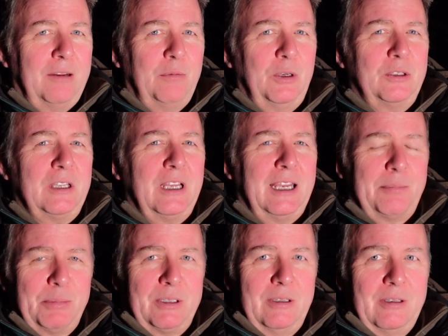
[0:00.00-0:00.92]
it was
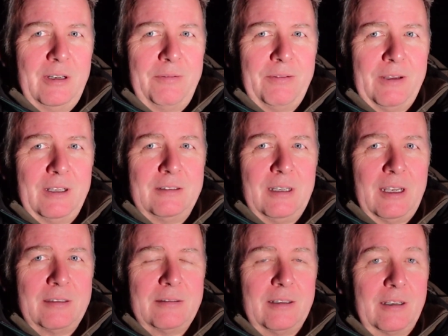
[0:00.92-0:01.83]
absolutely
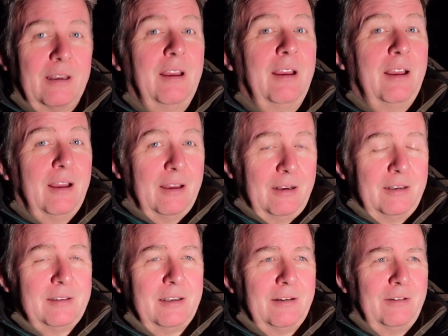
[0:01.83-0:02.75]
fantastic. And he
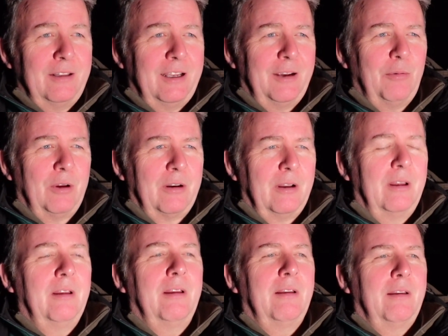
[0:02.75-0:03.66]
said on that one,
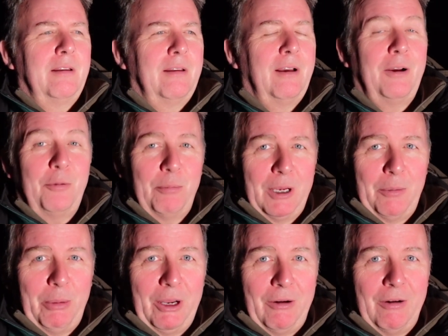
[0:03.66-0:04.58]
hold my
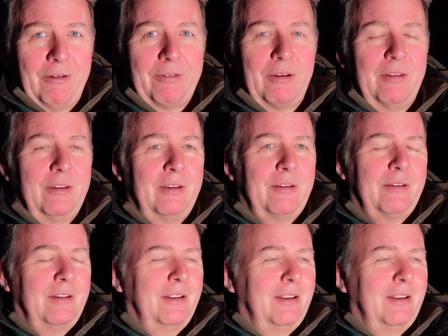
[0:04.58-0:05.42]
beer, I've got this.